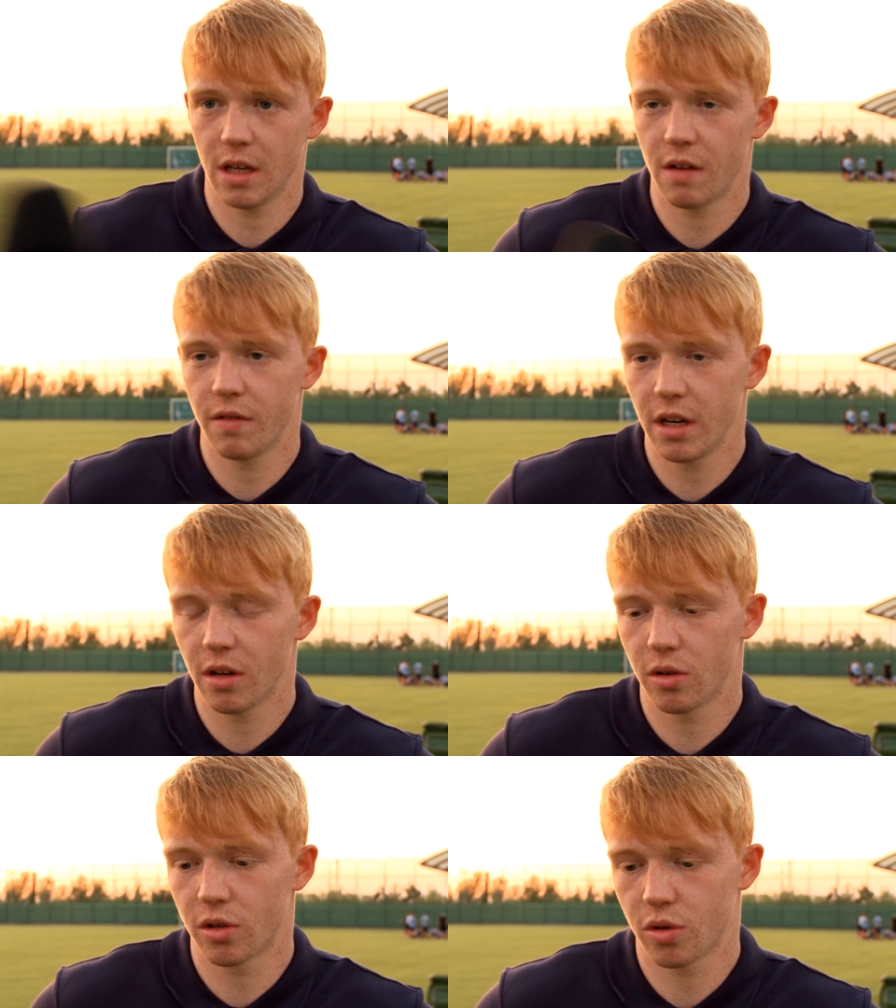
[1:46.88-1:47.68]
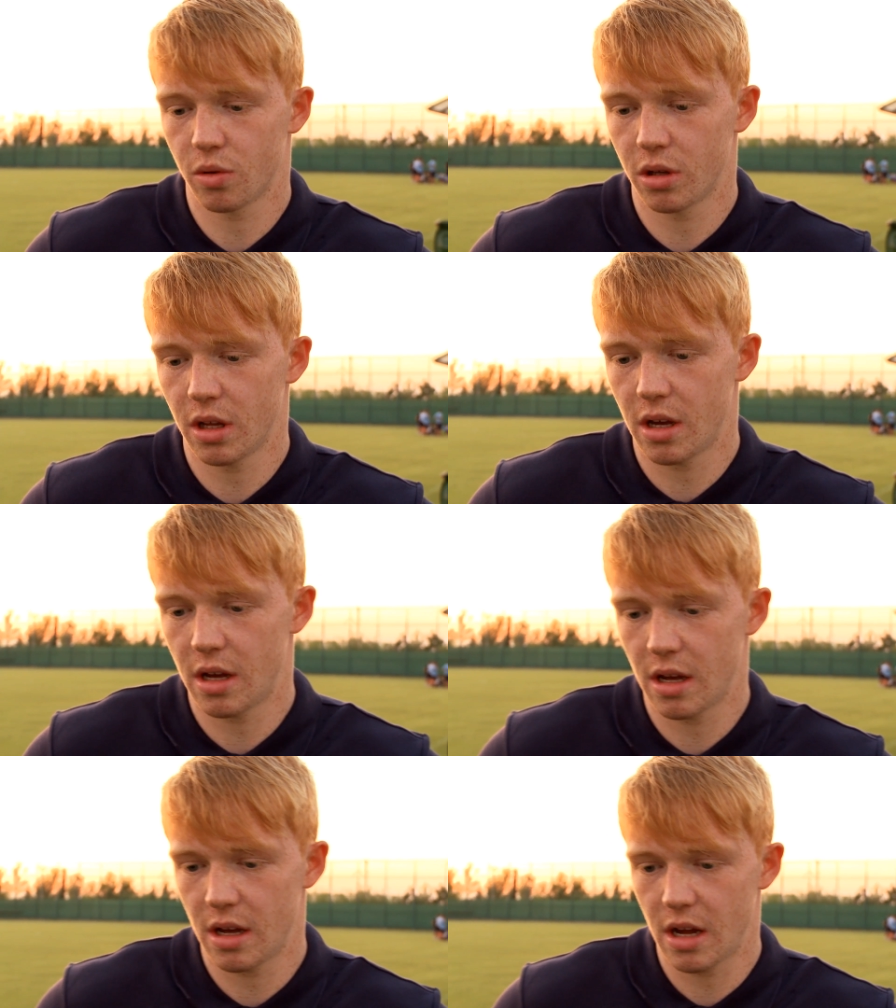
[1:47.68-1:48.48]
Yeah, really good squad.
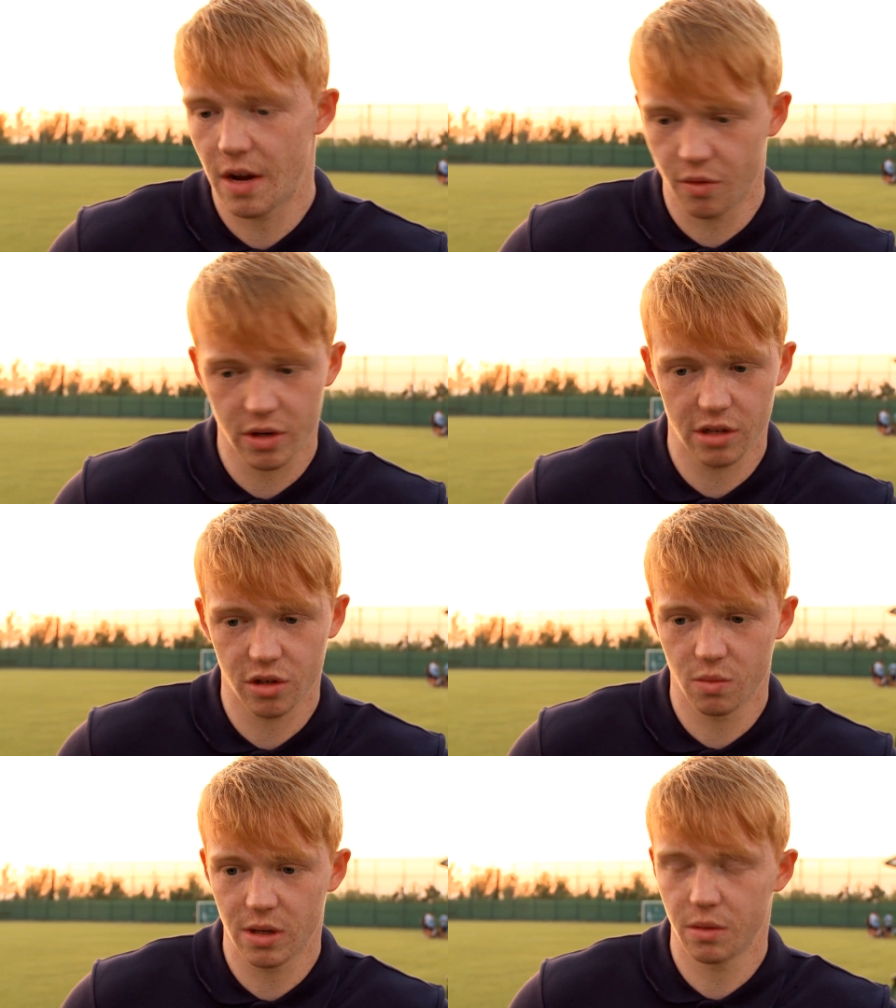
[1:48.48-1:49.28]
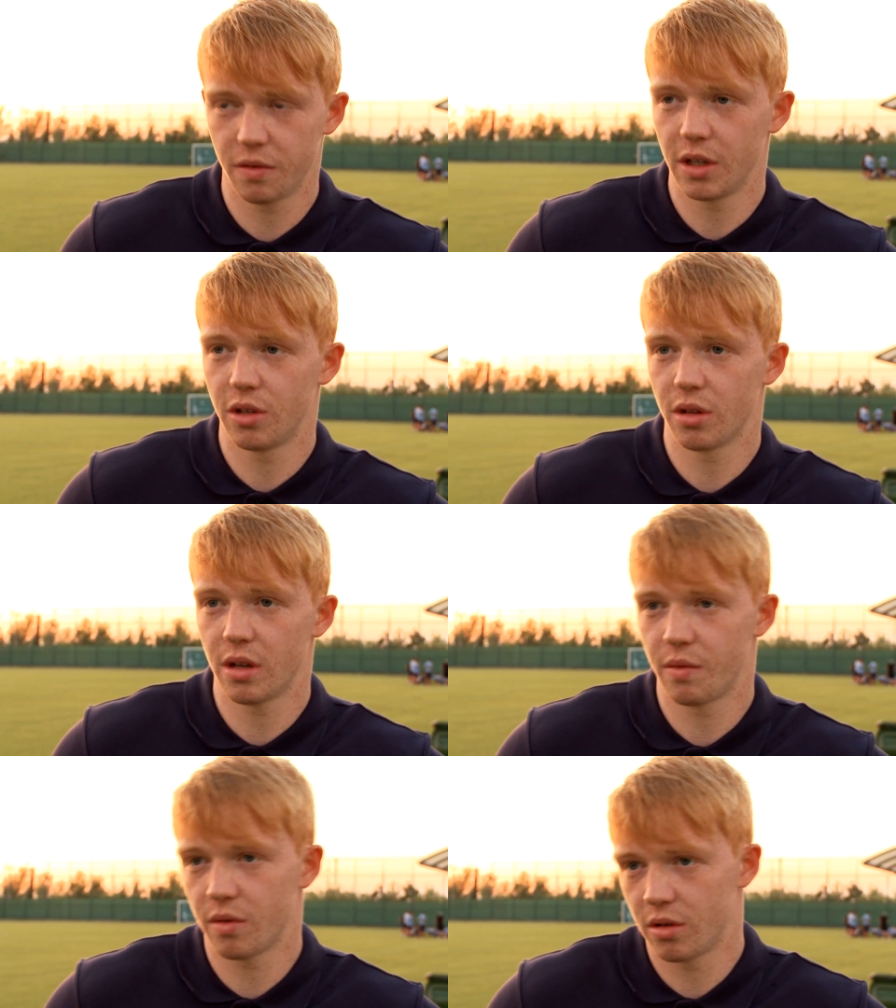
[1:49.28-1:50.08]
Everyone gets on well with each
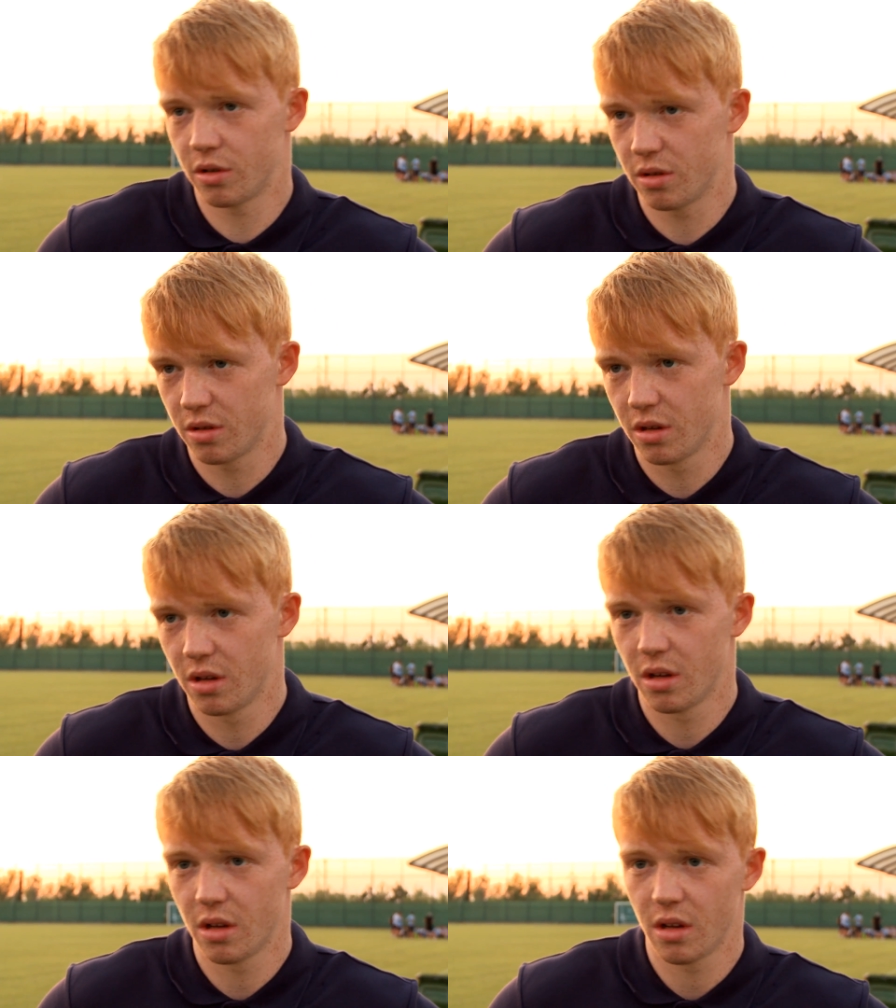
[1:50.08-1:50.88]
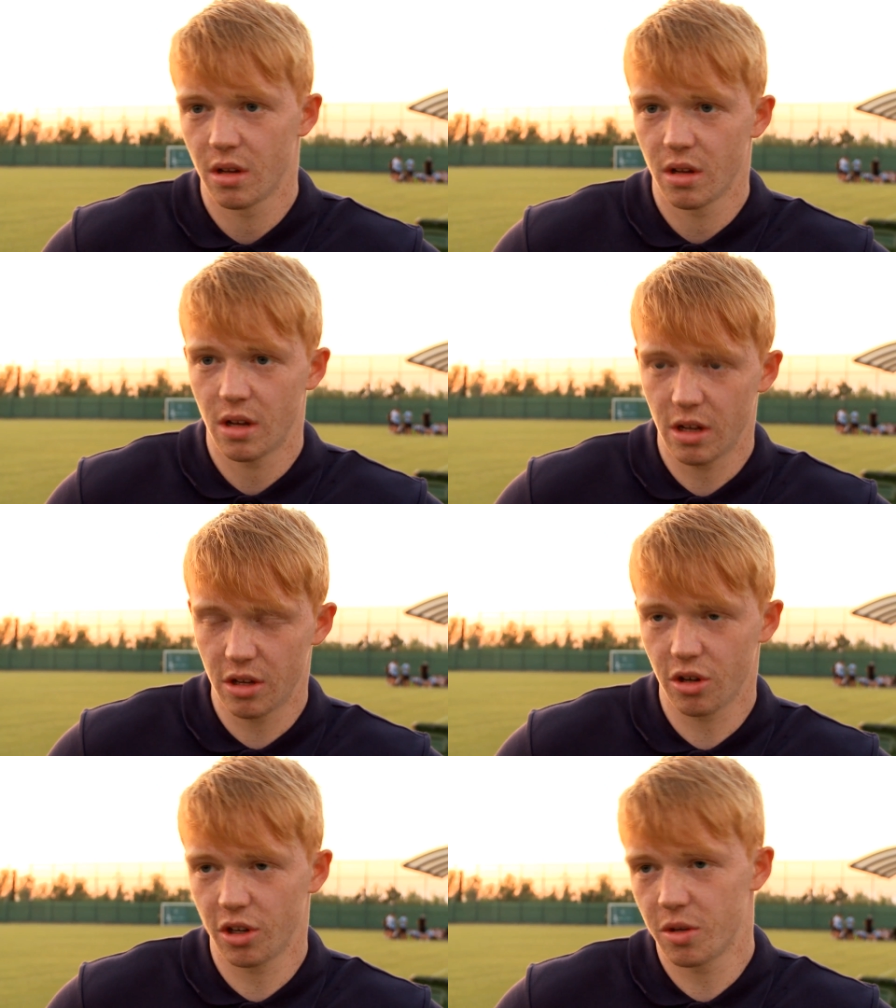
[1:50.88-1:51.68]
other, everyone
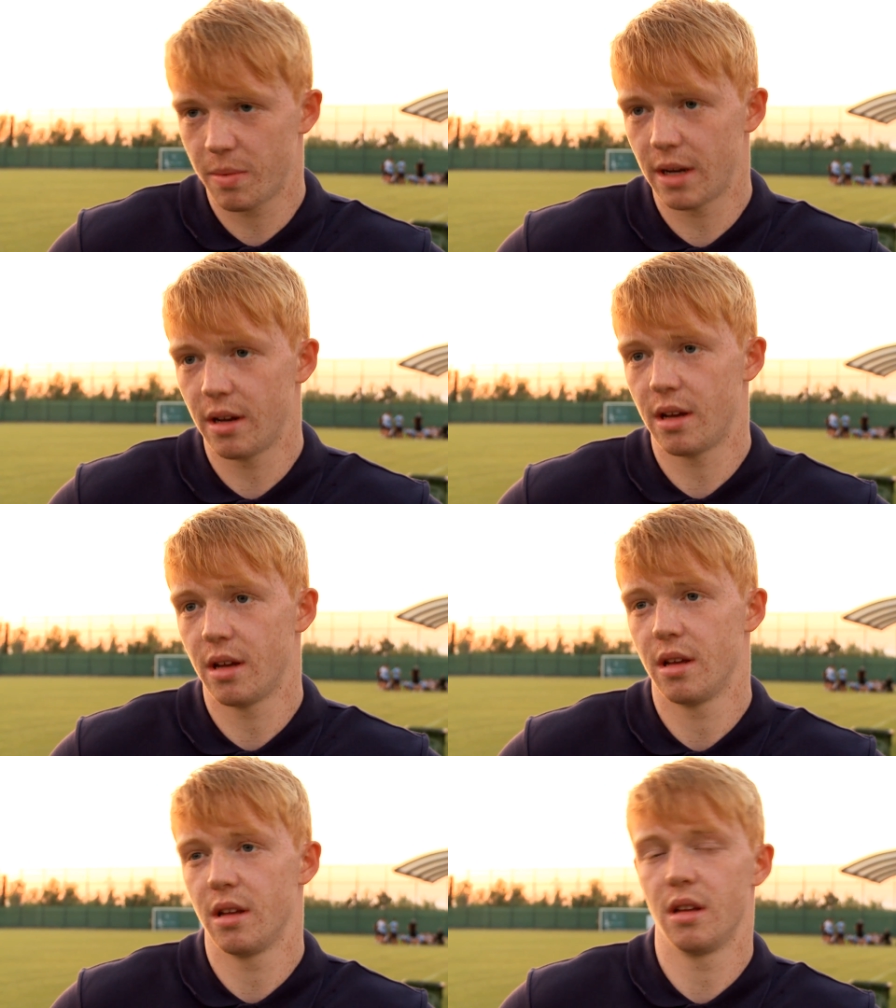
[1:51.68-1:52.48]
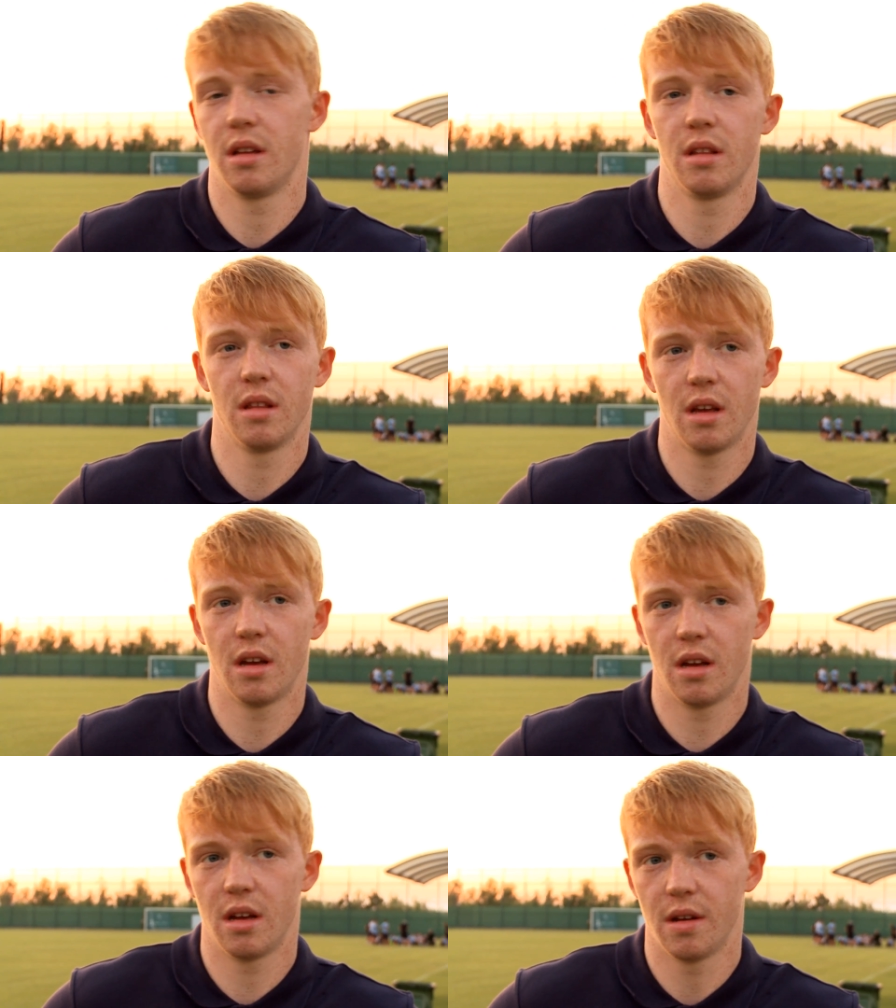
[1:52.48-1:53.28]
enjoys the banter, and
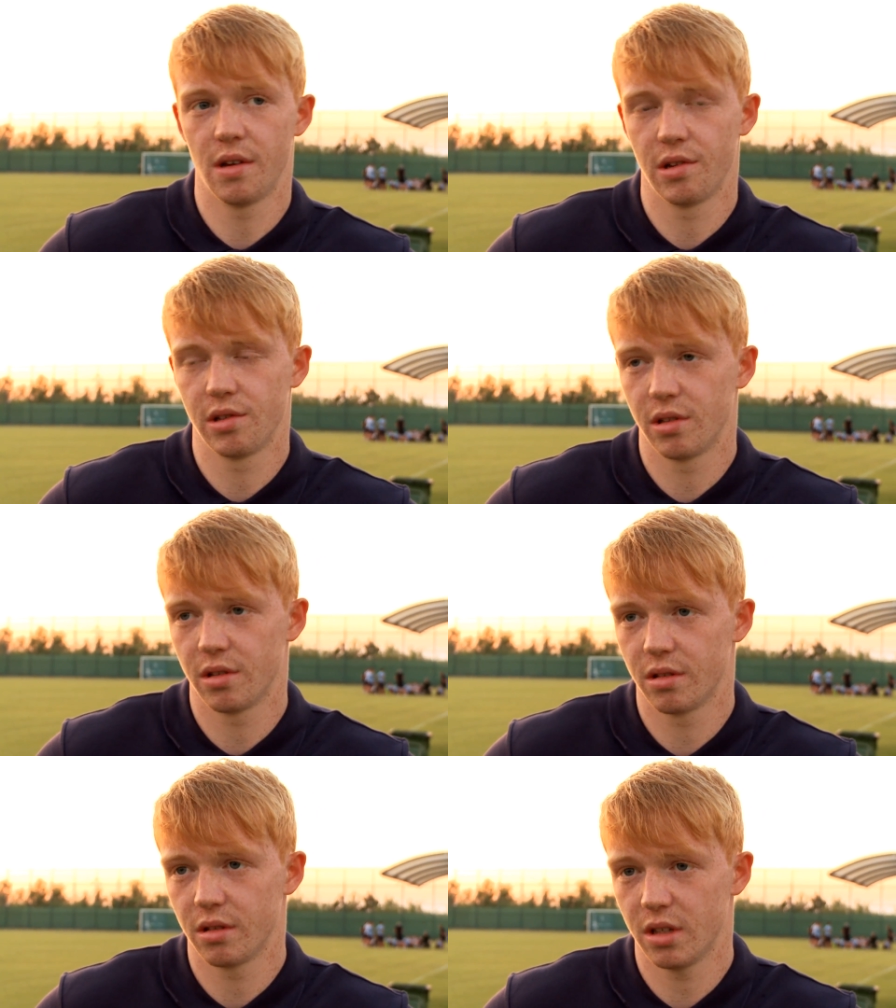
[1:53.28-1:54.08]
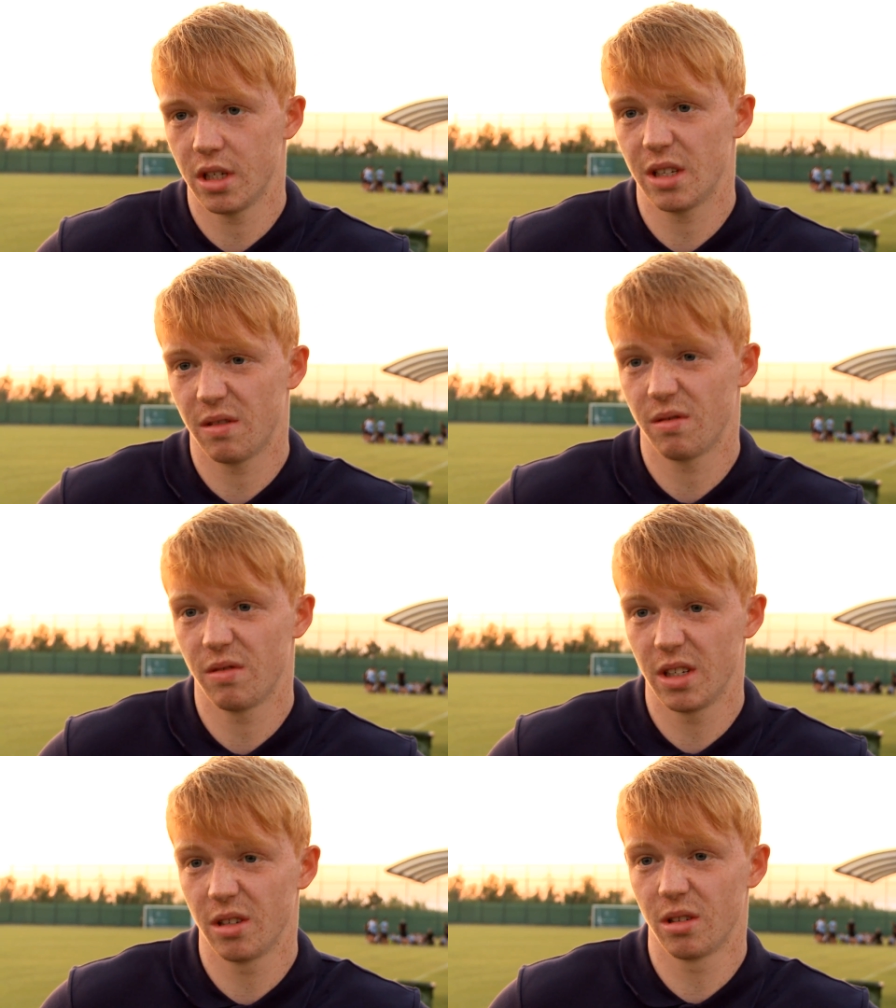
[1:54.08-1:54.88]
yeah, really